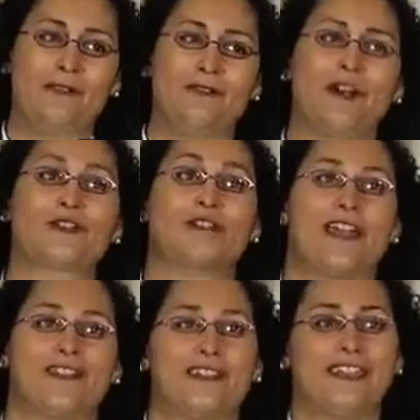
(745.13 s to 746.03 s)

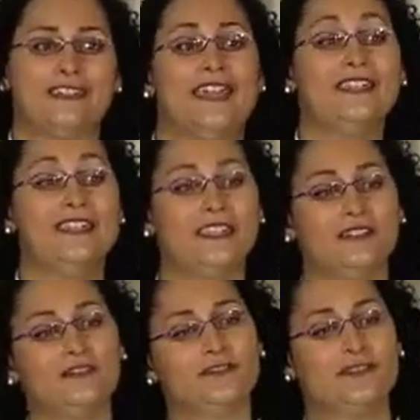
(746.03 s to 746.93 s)
underwriter can
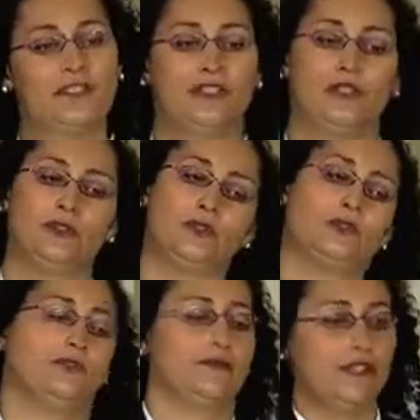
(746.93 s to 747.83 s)
give
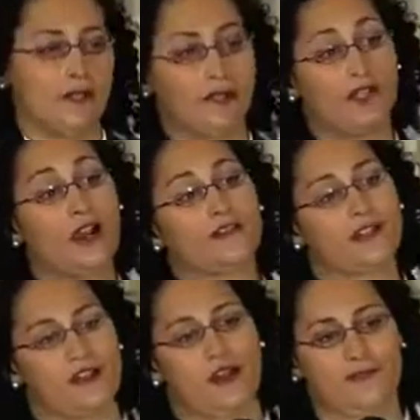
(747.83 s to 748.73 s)
to the
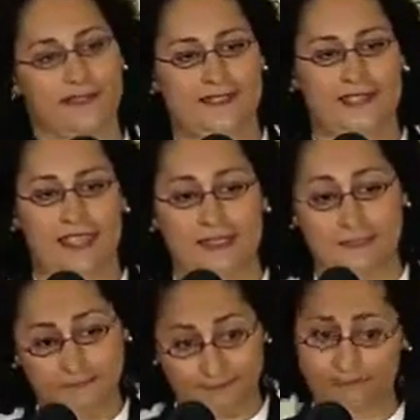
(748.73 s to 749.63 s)
governor of a state,
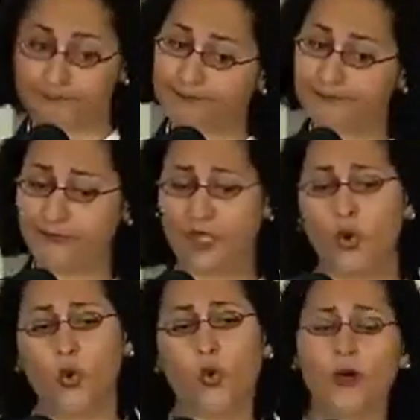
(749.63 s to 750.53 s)

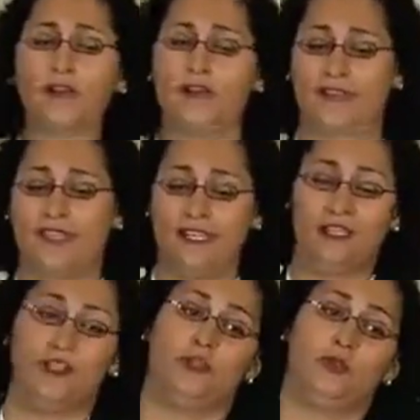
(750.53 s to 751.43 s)
or they can
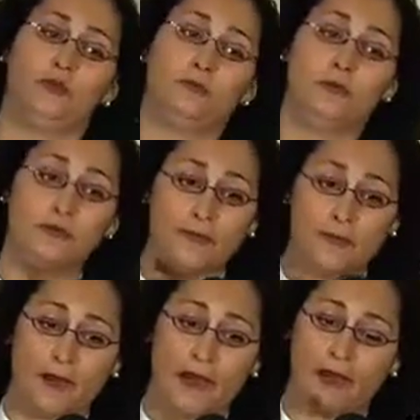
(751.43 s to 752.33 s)
do
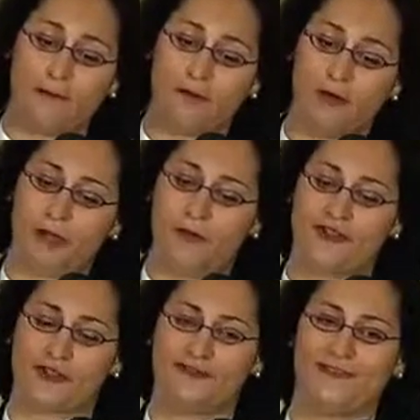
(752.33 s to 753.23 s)
public
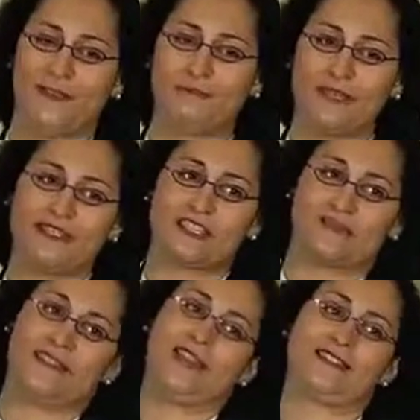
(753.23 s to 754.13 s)
pension fund business
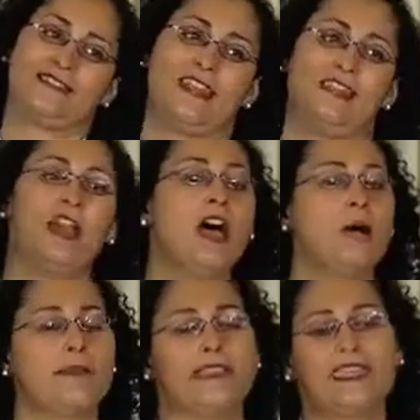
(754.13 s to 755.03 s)
for that state,
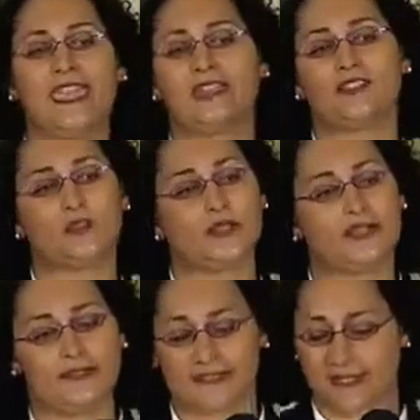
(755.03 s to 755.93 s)
but they can't do it
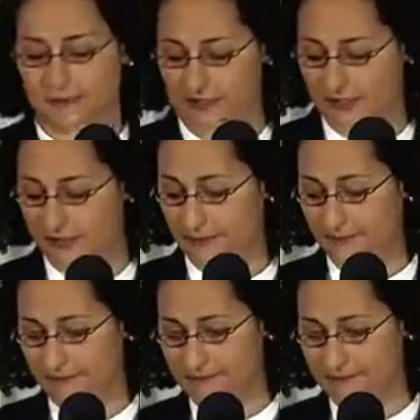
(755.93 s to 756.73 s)
at the same time.